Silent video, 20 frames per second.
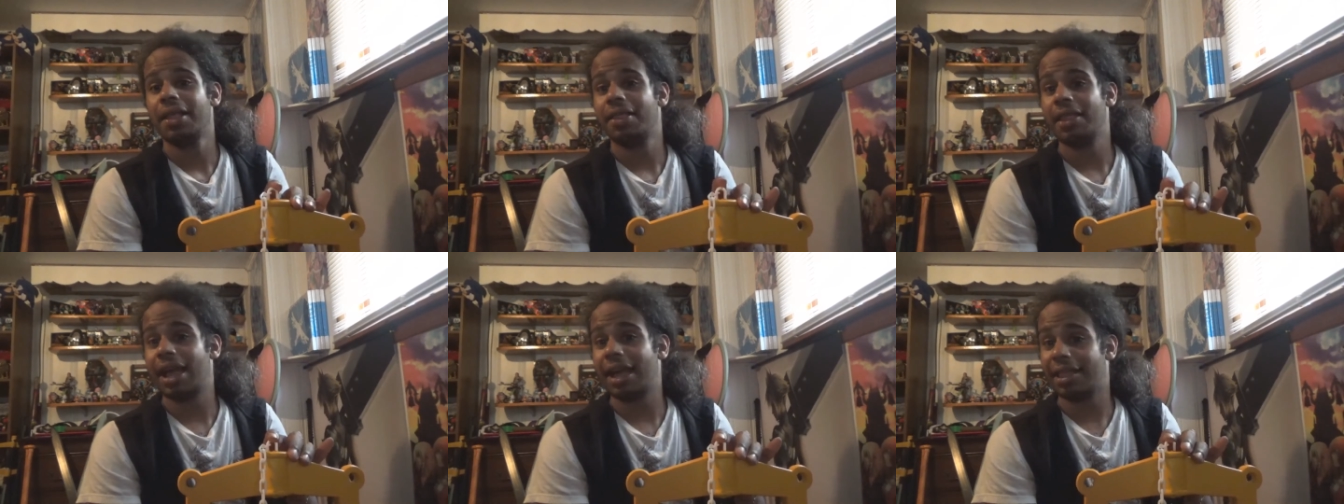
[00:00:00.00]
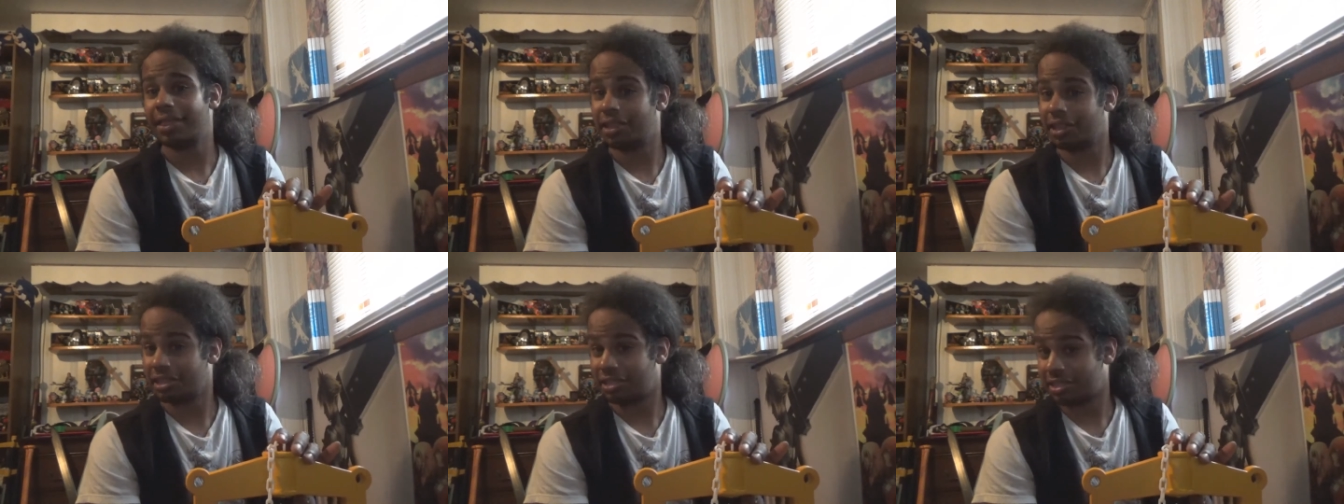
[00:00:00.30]

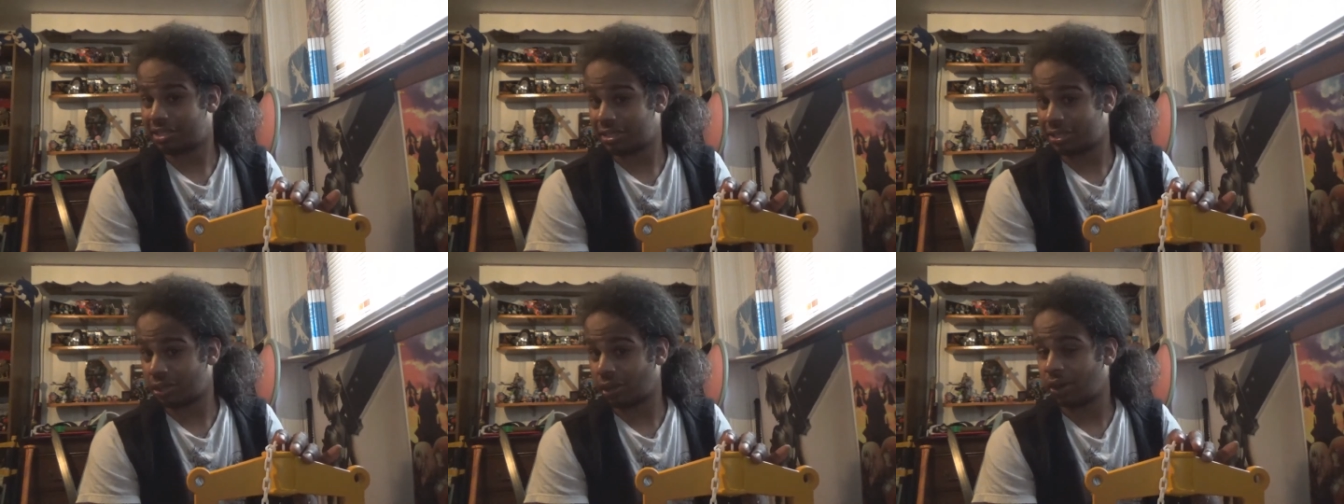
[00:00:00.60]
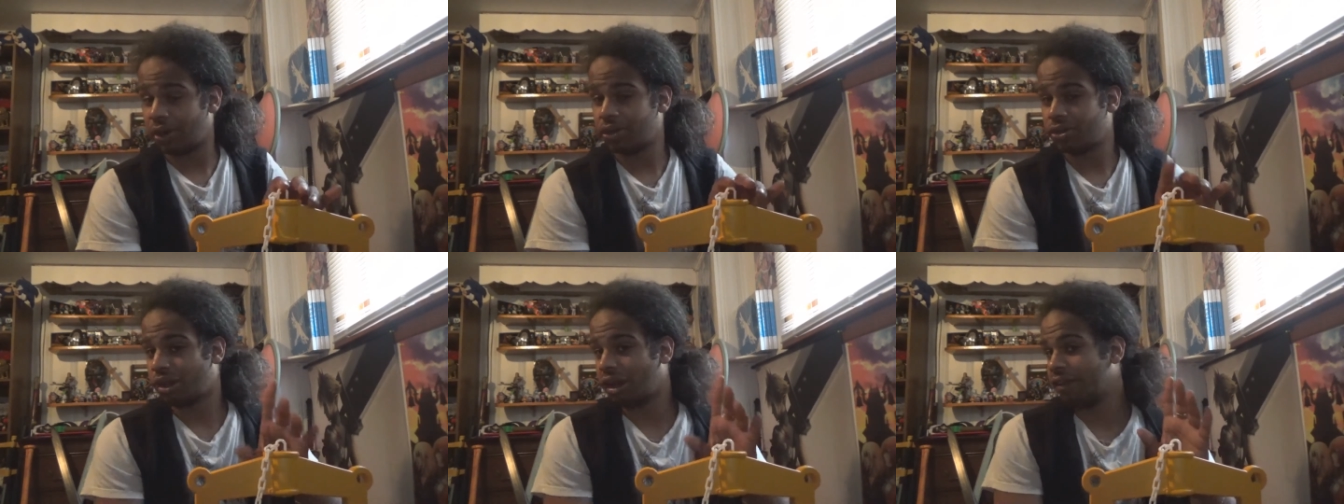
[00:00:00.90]
that the
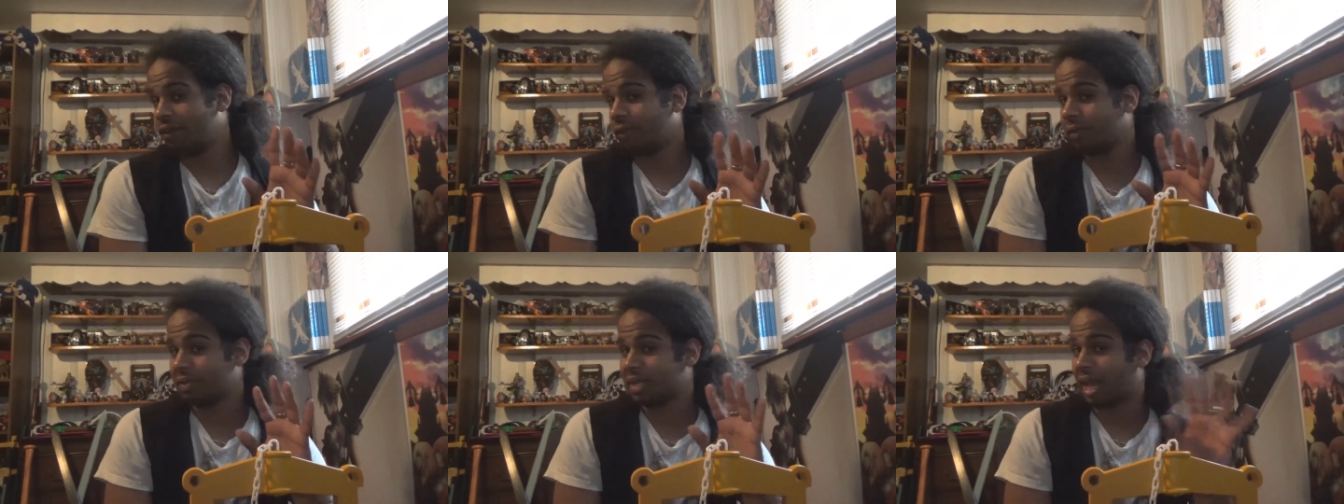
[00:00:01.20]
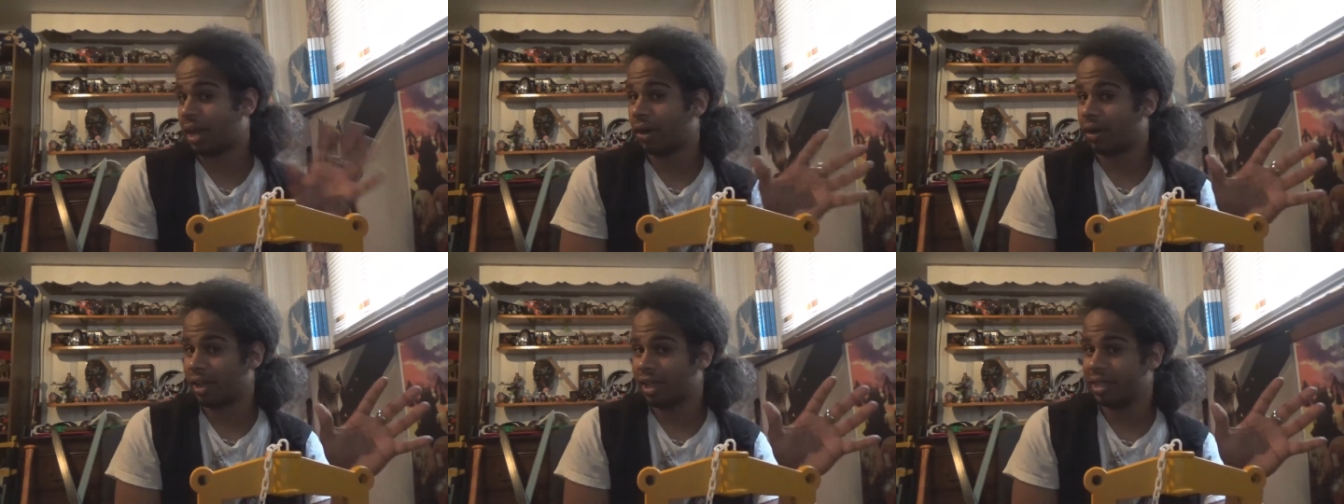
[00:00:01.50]
certain drive forms
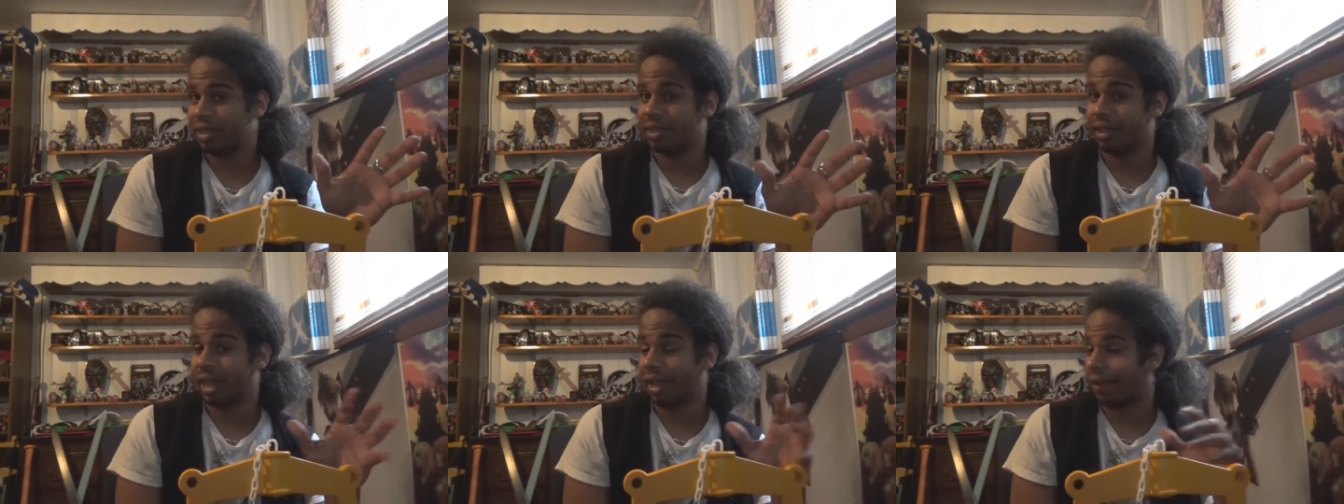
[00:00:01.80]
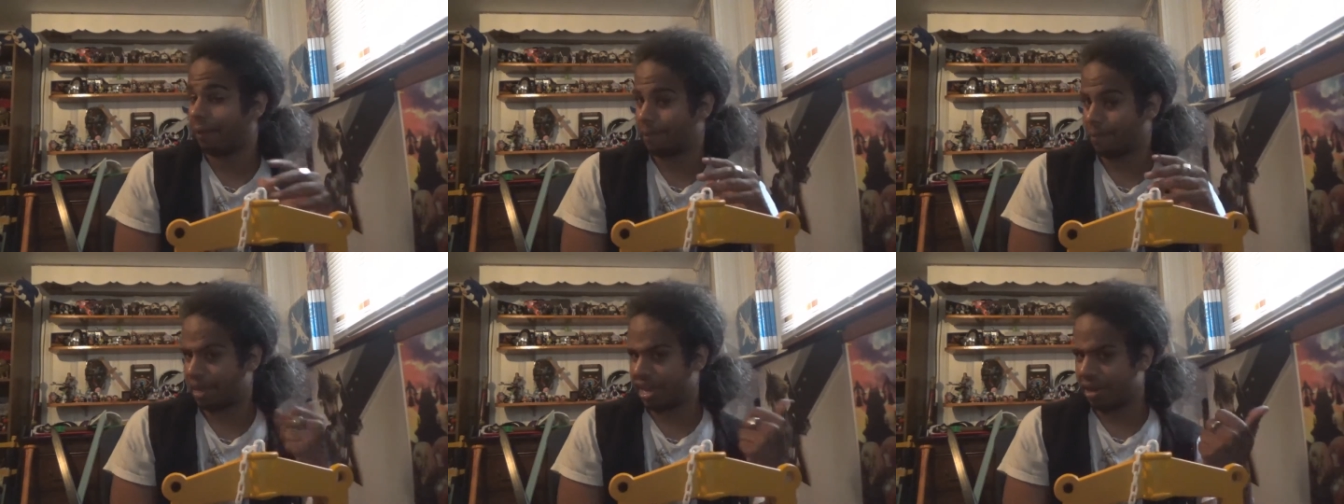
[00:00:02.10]
that are in
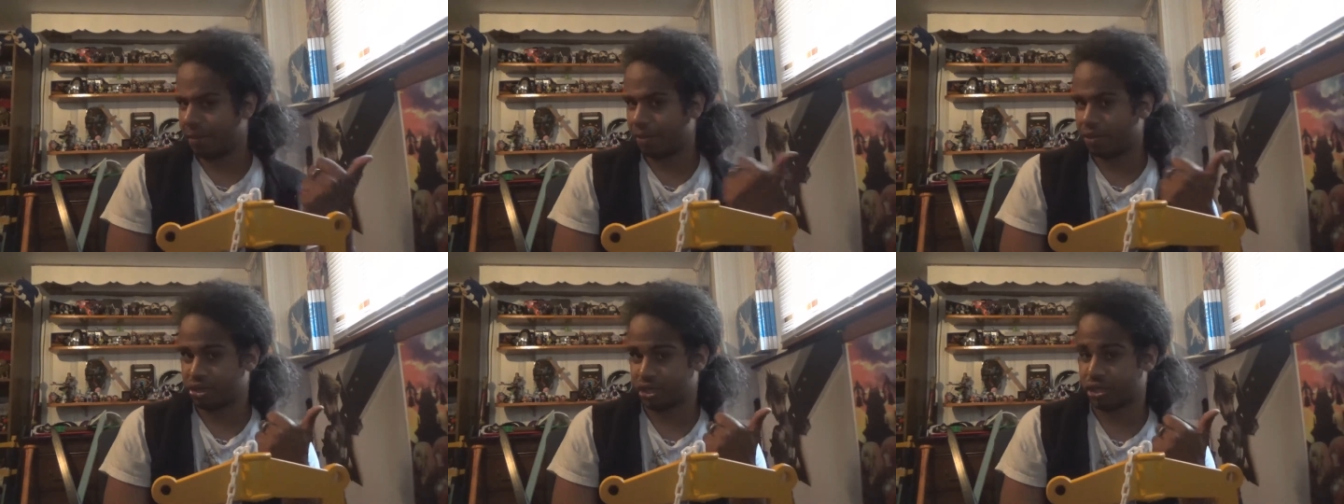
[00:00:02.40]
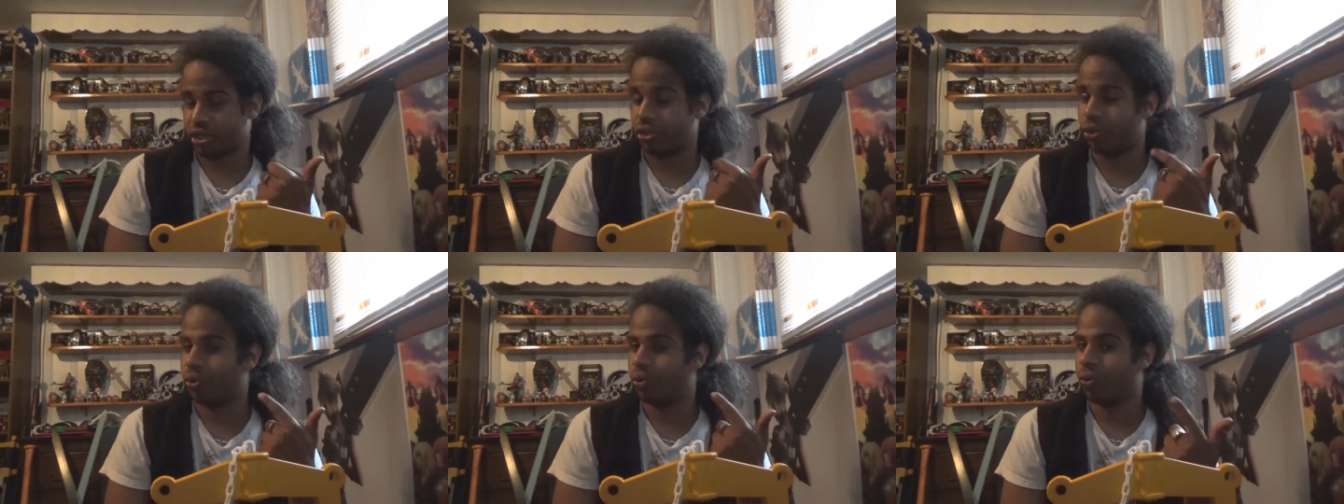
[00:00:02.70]
like Kingdom
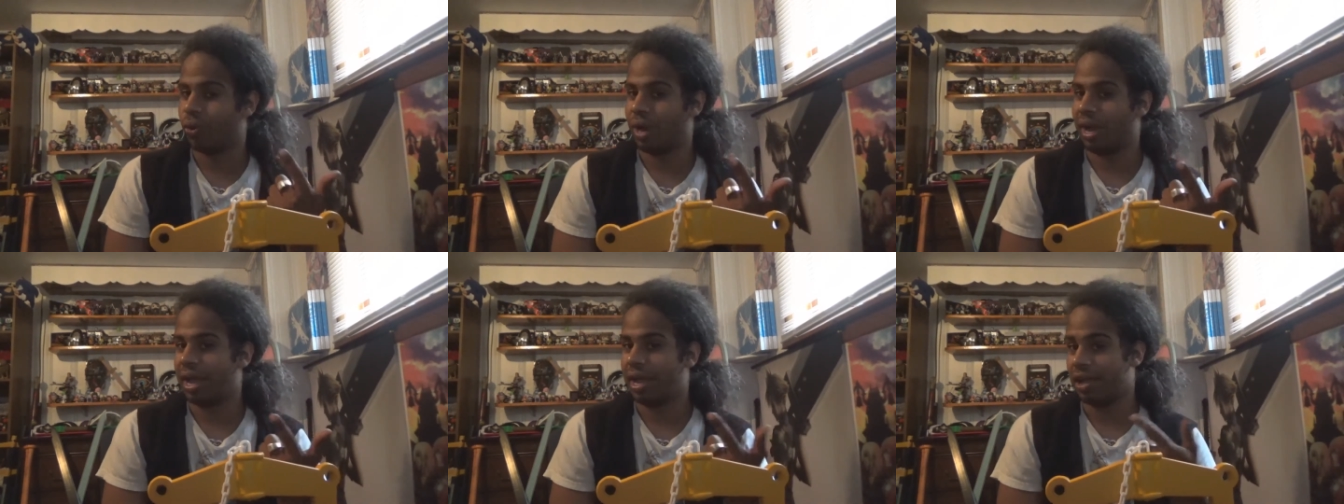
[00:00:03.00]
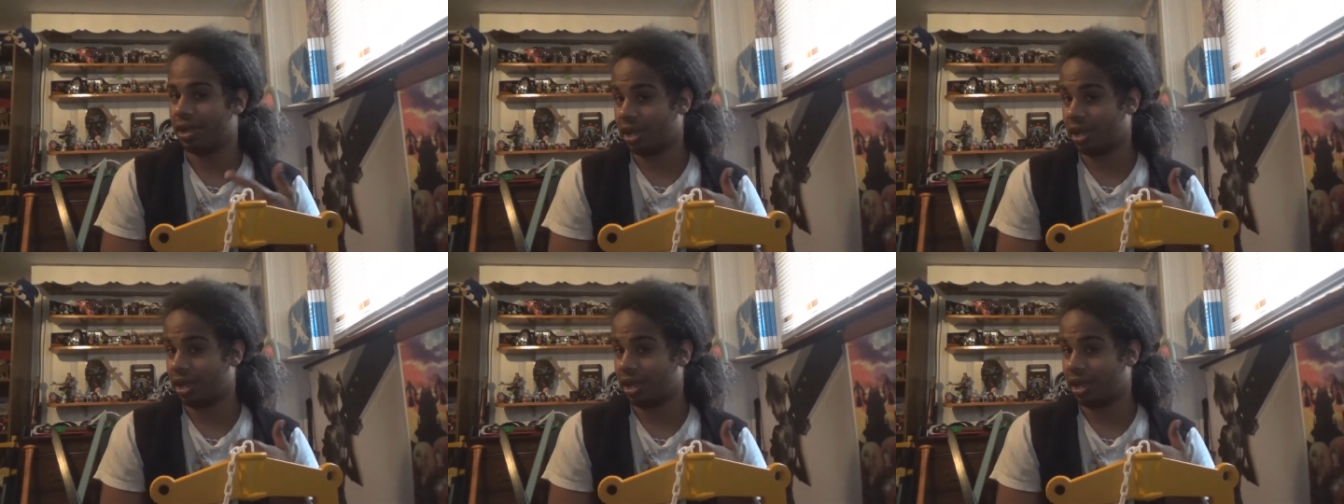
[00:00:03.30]
Hearts two